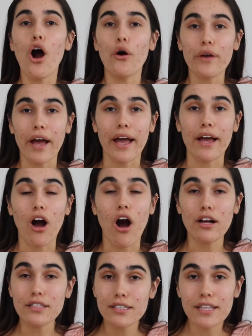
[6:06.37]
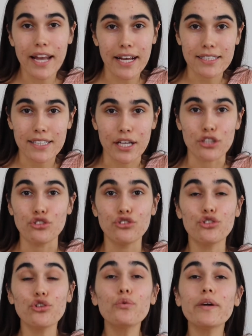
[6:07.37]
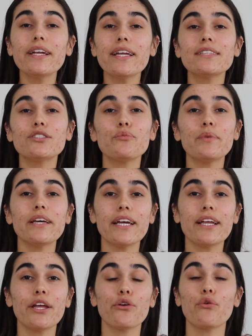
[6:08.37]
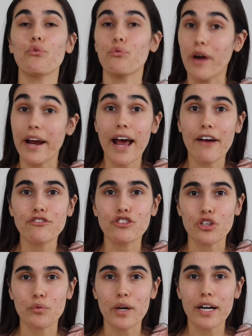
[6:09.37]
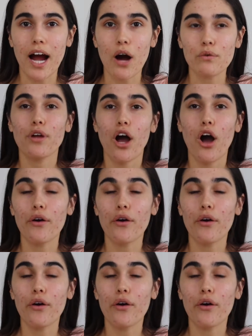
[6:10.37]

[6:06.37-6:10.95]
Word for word: Okay, on to the next thing. Do we need to be eating right after a workout?